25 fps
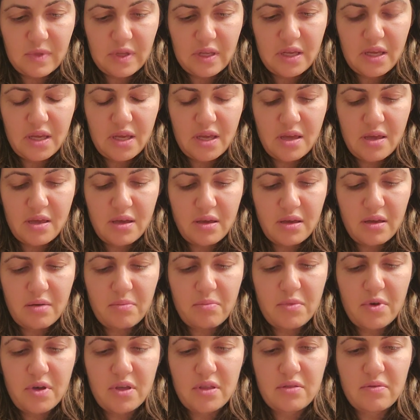Ah, come
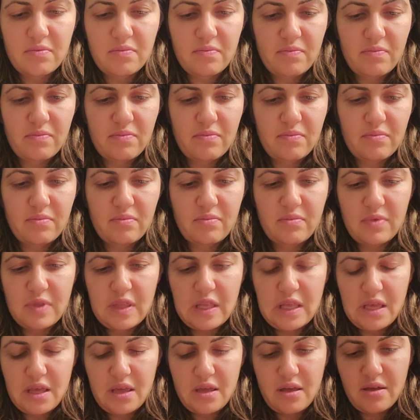on,
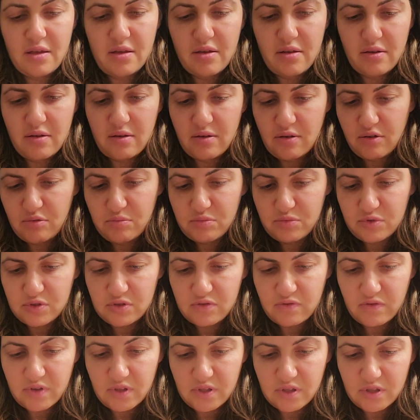
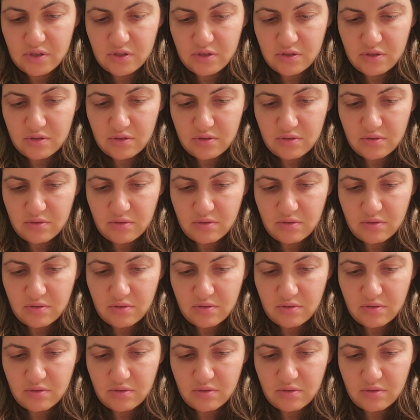almost finished.